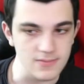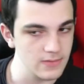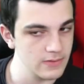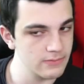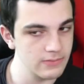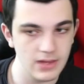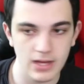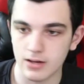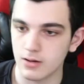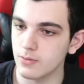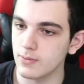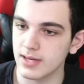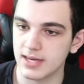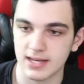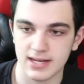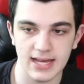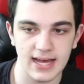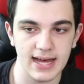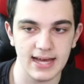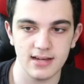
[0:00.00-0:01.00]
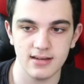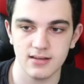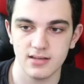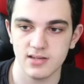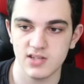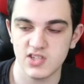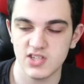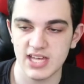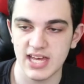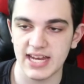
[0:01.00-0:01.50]
No, we cannot.
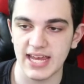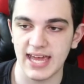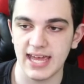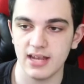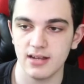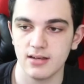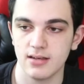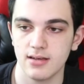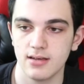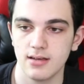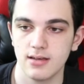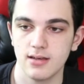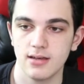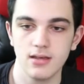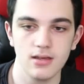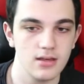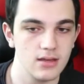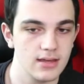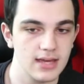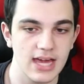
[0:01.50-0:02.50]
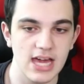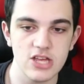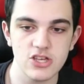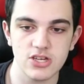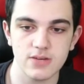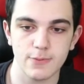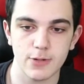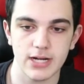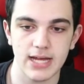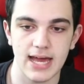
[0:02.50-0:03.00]
Set 8.
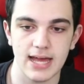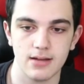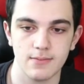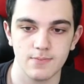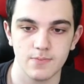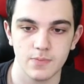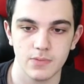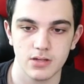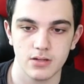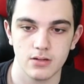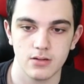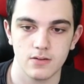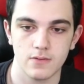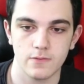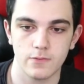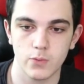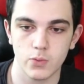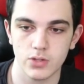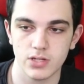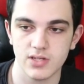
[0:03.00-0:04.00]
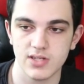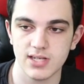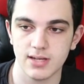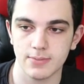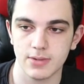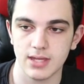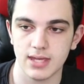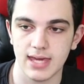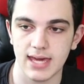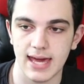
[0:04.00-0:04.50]
A.J. Burnett.
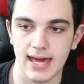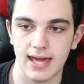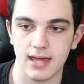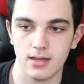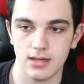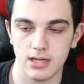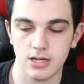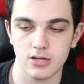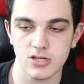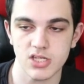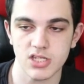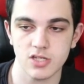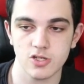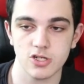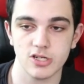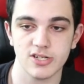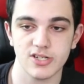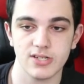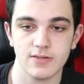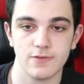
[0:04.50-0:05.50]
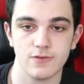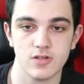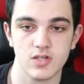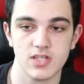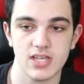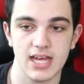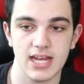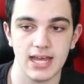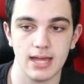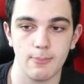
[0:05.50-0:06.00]
40-something K. Here's the jersey for
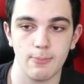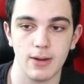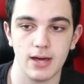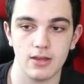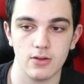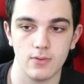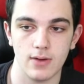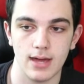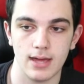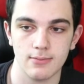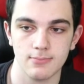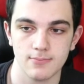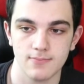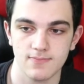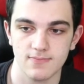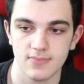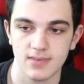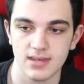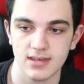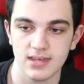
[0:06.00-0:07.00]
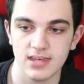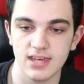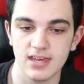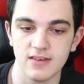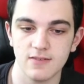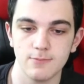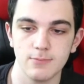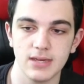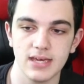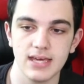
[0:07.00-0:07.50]
set 8, by the way.
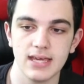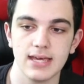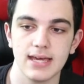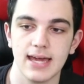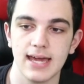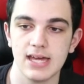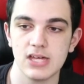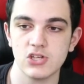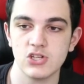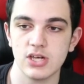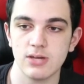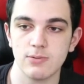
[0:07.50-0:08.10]
Give me A.J.